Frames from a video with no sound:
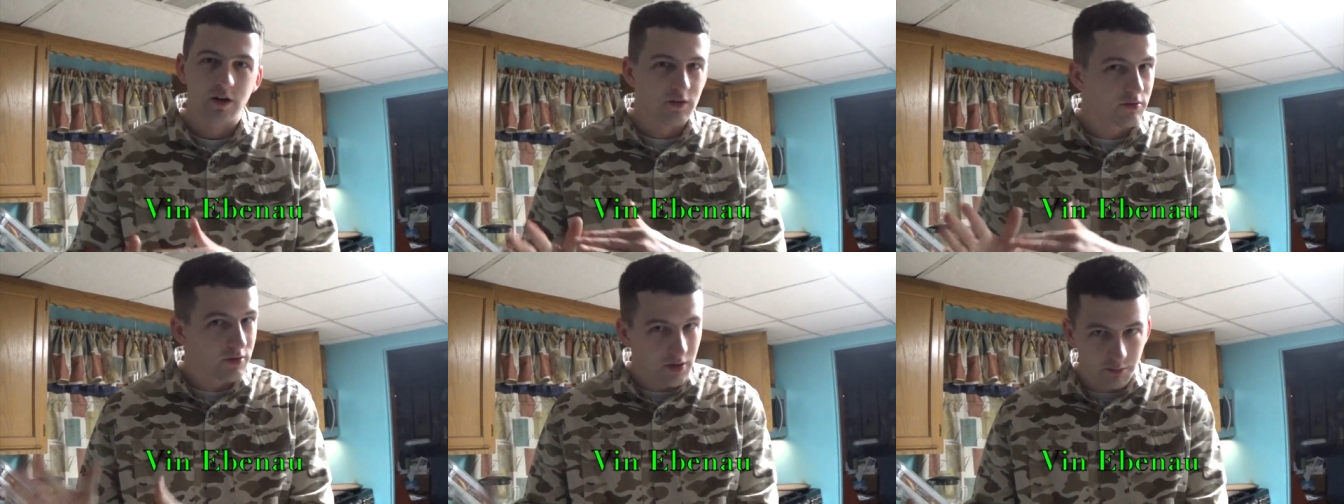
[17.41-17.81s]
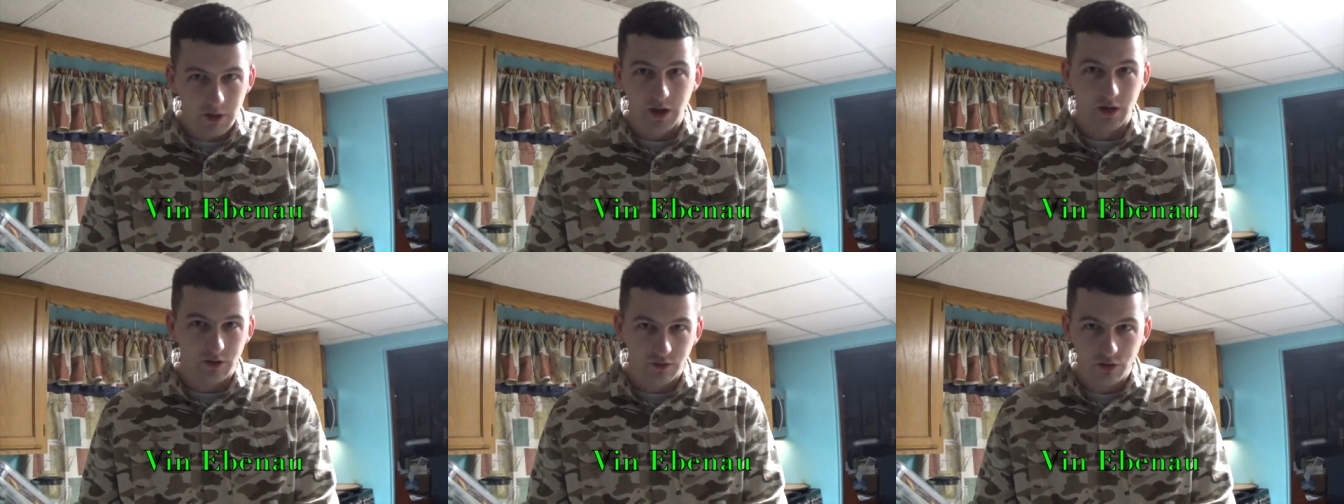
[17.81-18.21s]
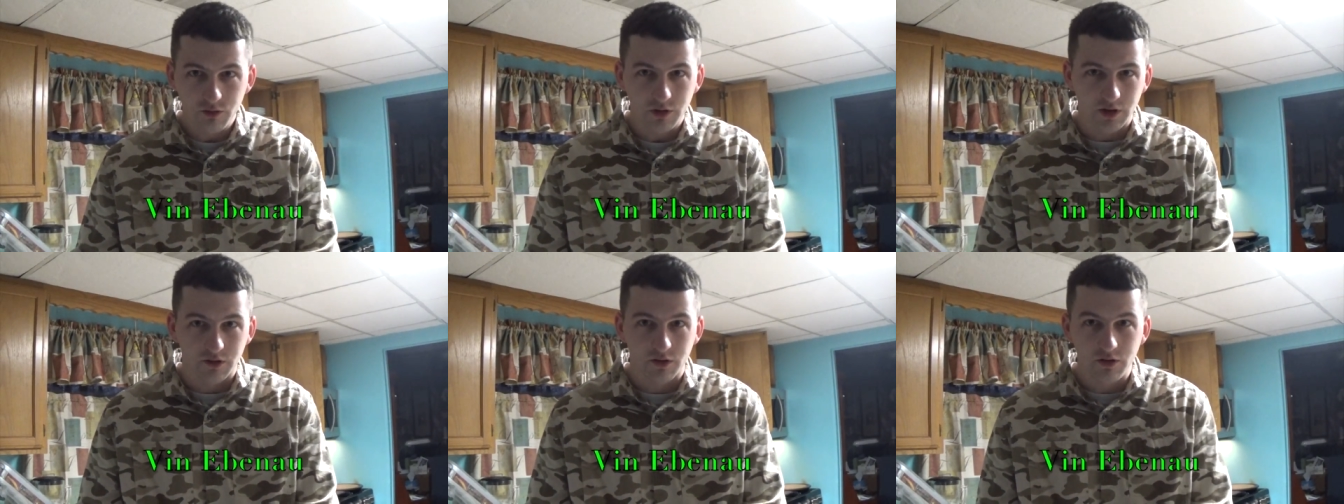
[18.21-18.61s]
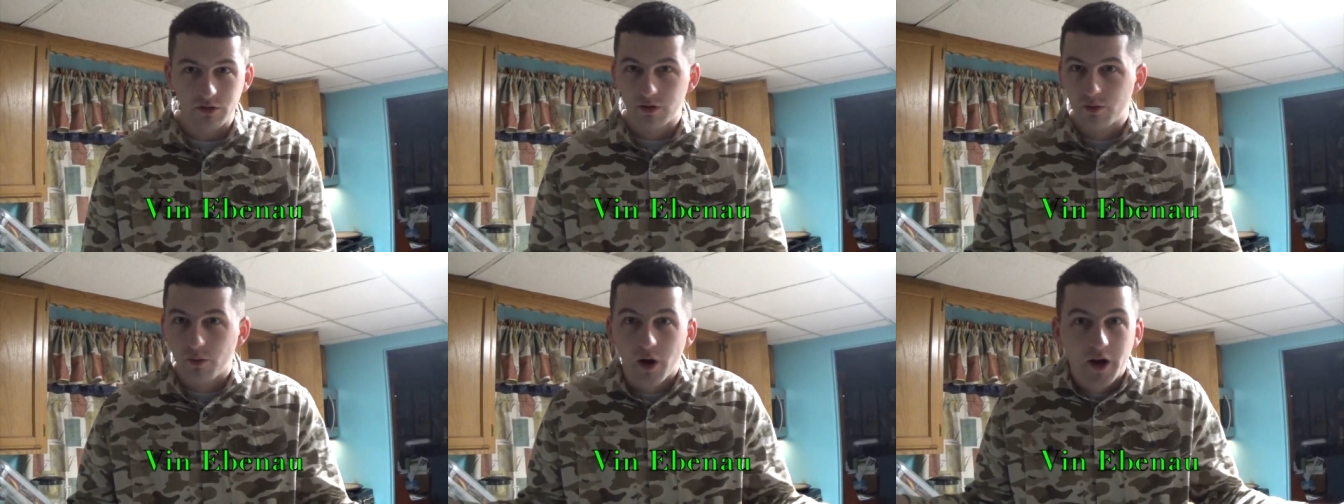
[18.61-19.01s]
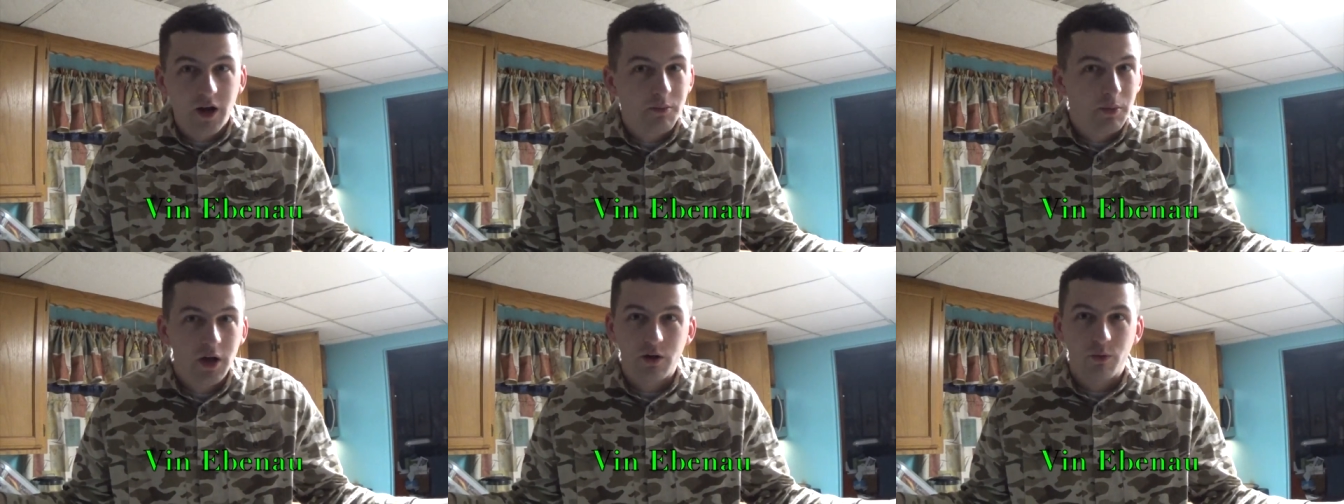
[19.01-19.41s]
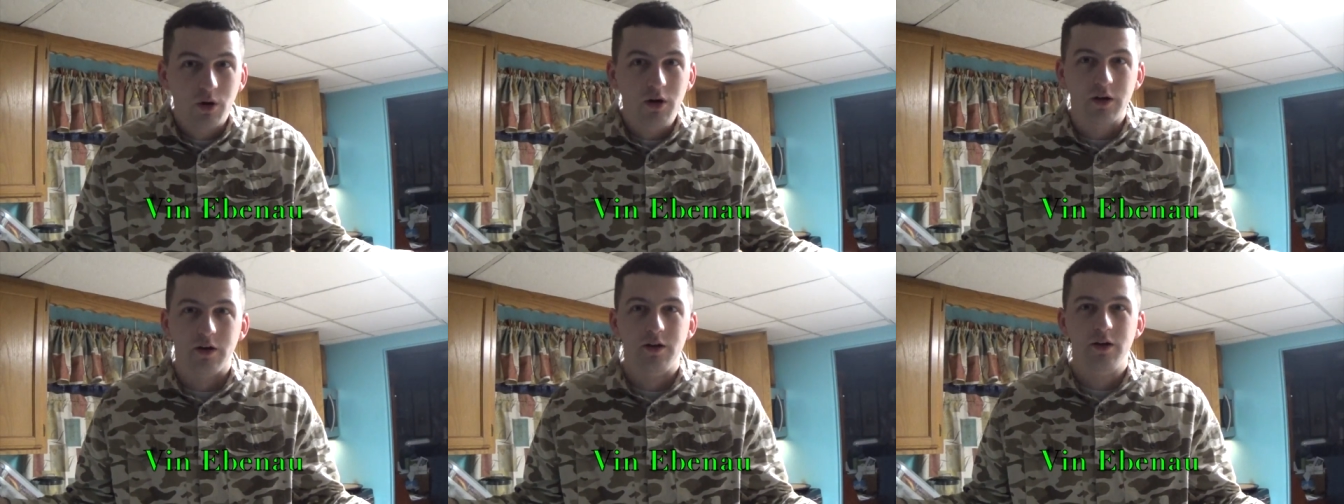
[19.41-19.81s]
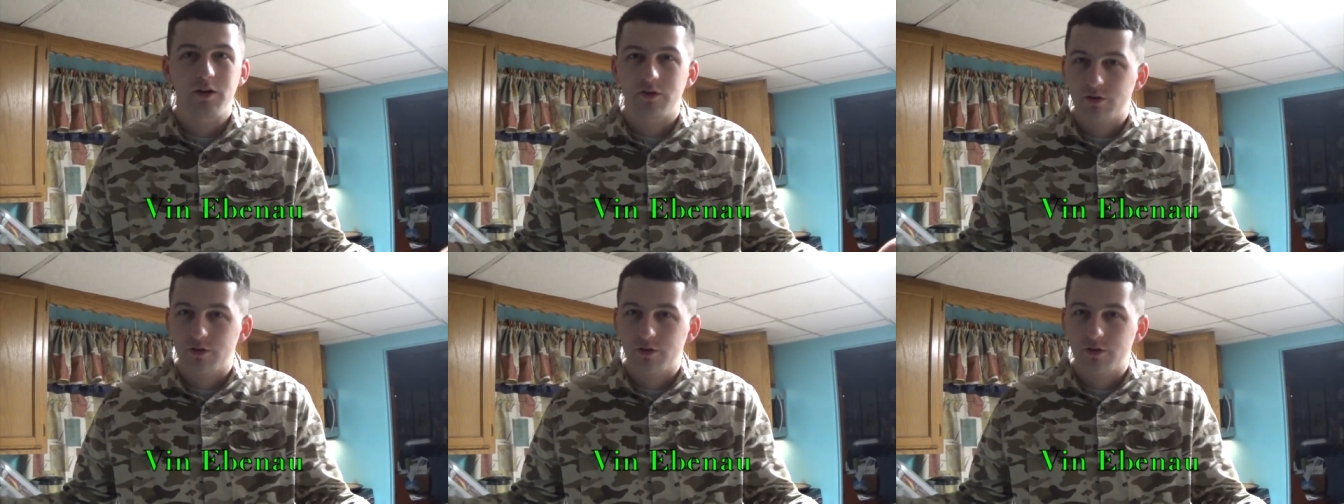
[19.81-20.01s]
Instead of making two dishes, why not make one?